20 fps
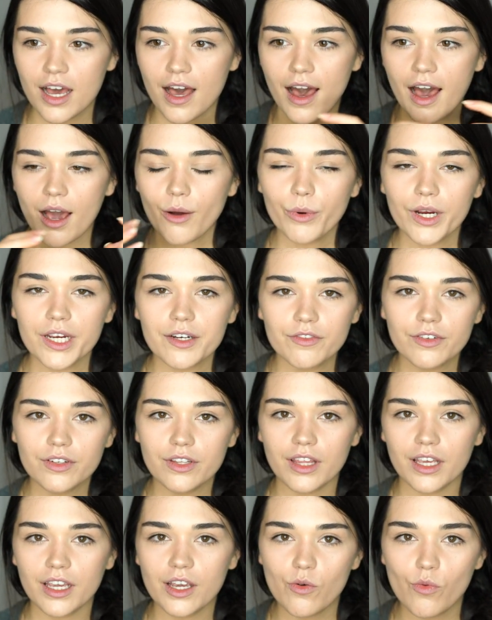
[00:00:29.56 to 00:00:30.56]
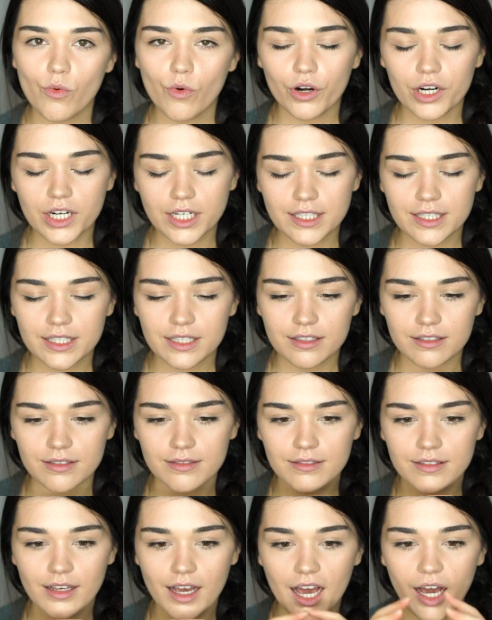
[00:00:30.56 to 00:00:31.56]
how everything works.
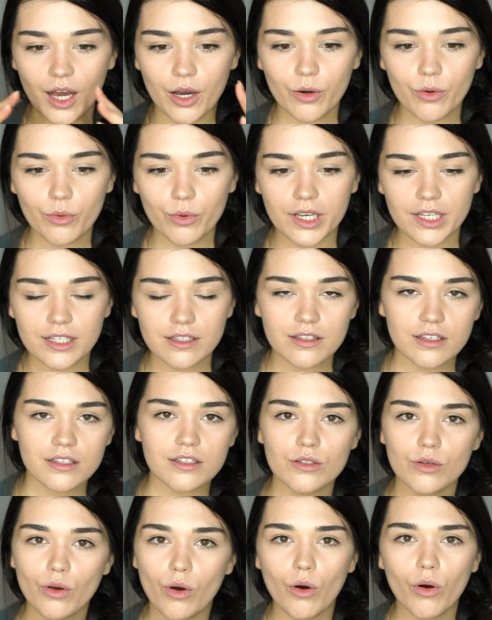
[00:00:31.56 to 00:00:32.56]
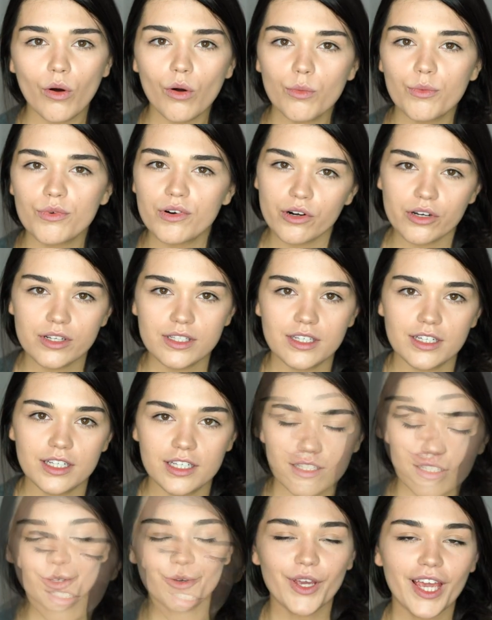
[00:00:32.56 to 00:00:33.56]
How is this whole
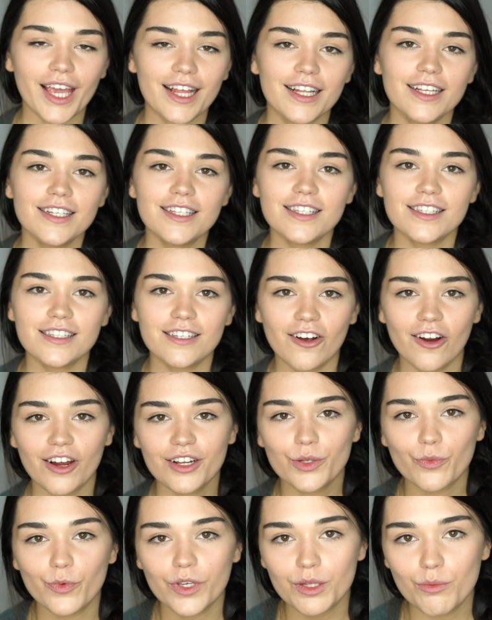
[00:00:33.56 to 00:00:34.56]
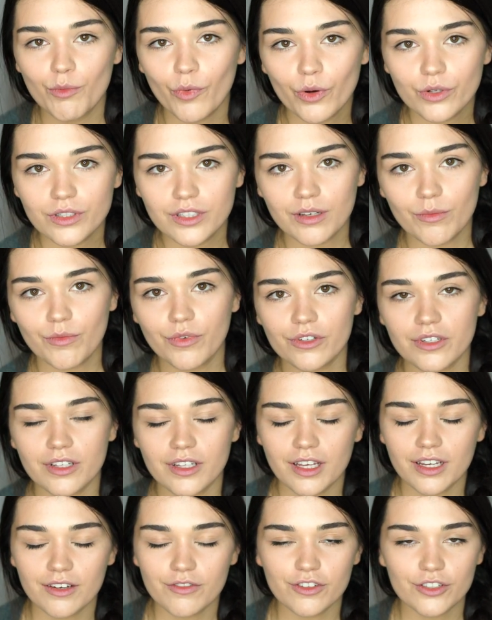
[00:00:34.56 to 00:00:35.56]
process? So okay, let's start with the most important
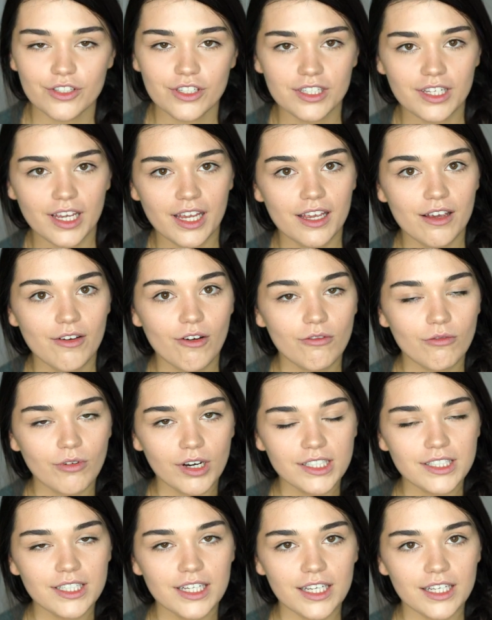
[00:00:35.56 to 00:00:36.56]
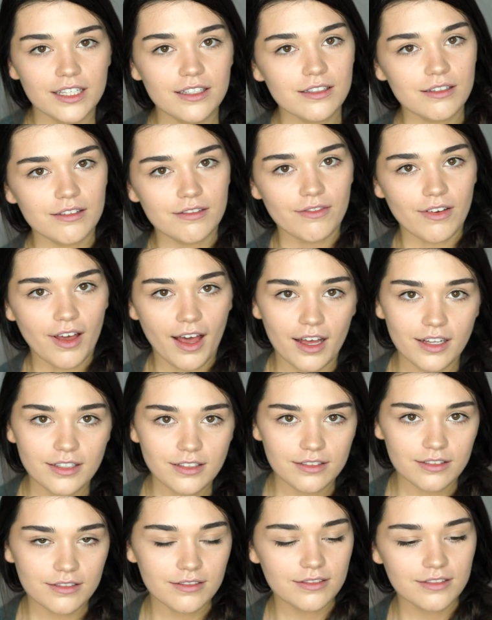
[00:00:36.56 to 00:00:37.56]
thing for today. What is
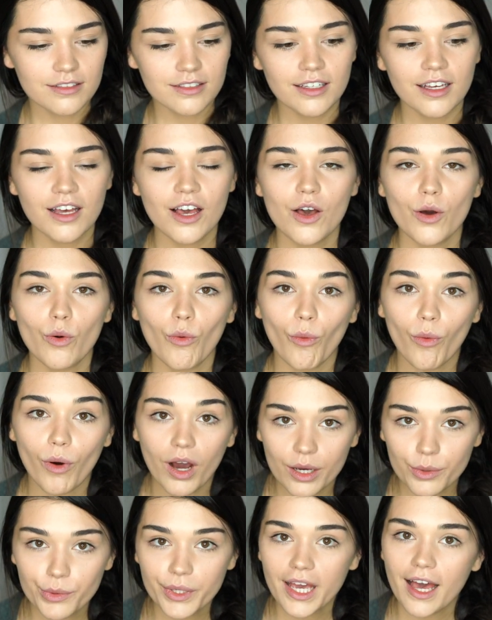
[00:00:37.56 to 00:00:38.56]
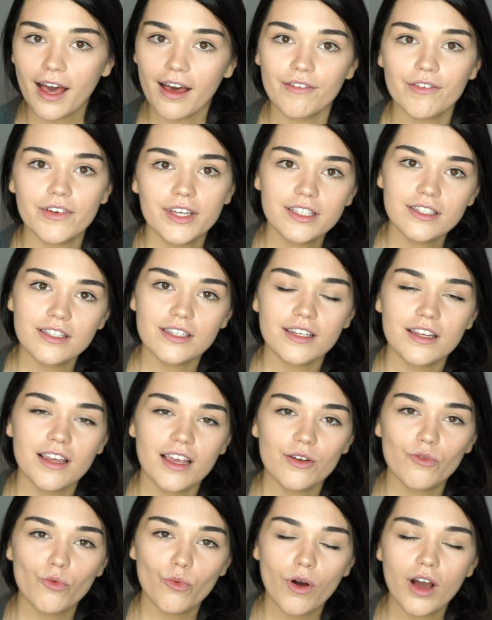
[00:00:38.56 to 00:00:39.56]
fat? Why we have it,
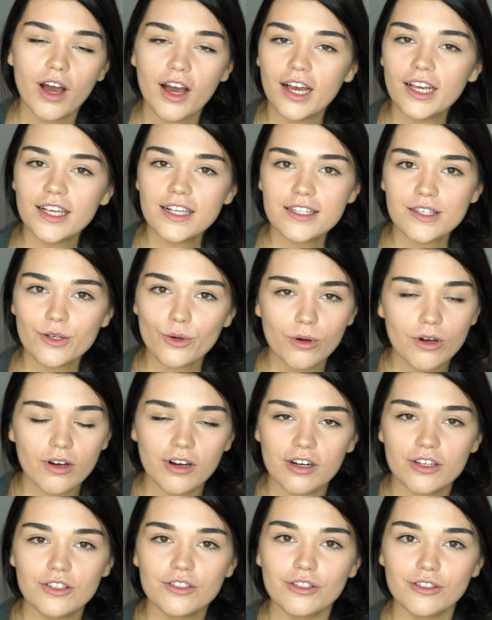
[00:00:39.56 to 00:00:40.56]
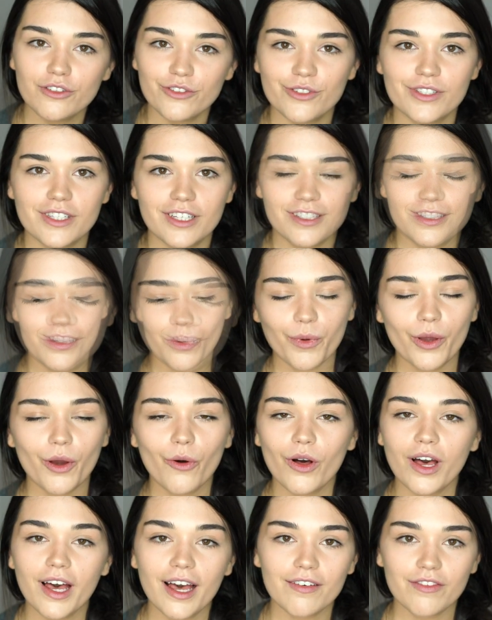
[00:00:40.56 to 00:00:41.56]
and why it's so hard to lose it. So we
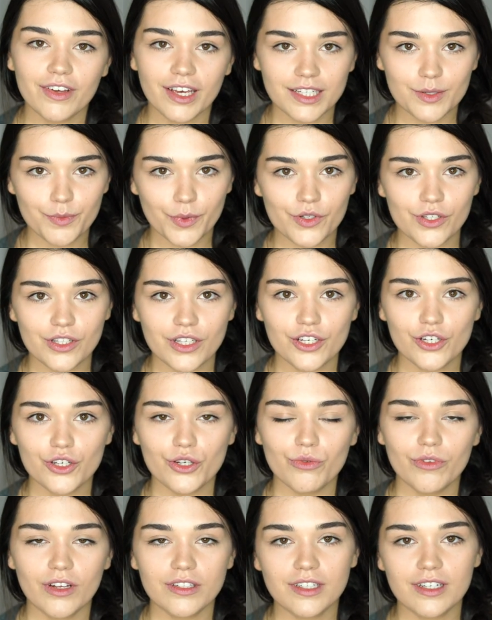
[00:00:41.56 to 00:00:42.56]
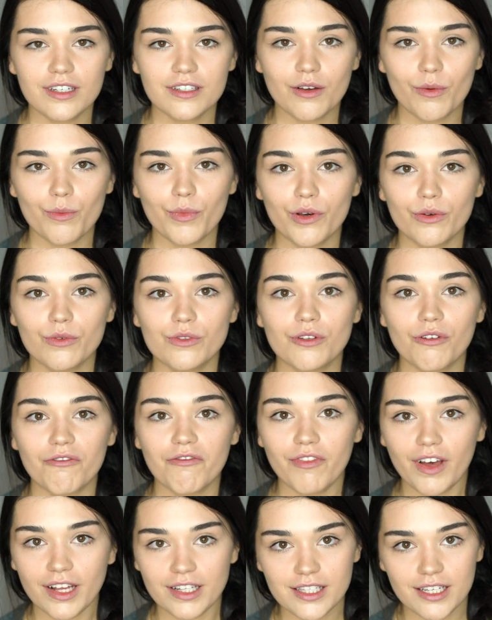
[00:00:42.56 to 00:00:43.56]
all have adipose tissue that is composed of
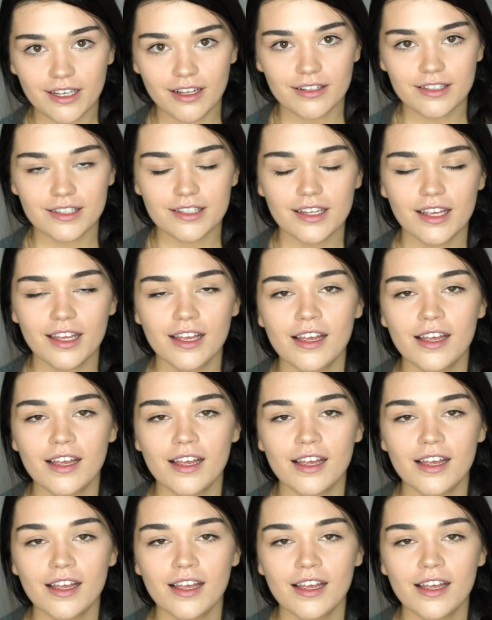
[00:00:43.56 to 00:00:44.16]
fat cells.